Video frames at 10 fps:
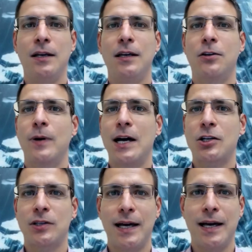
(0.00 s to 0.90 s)
He
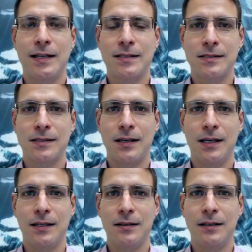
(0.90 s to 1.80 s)
crash lands
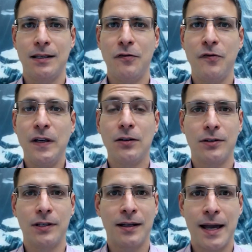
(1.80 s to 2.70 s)
in the
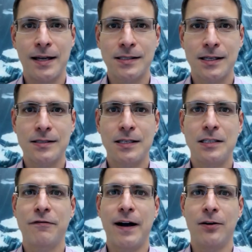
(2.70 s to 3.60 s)
field in Kansas.
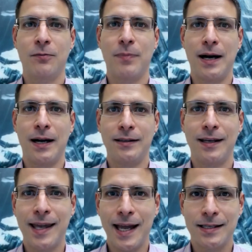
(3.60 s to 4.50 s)
He's found by
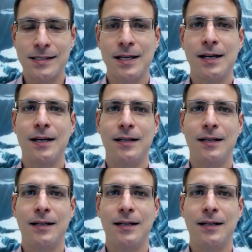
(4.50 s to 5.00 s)
the Kents.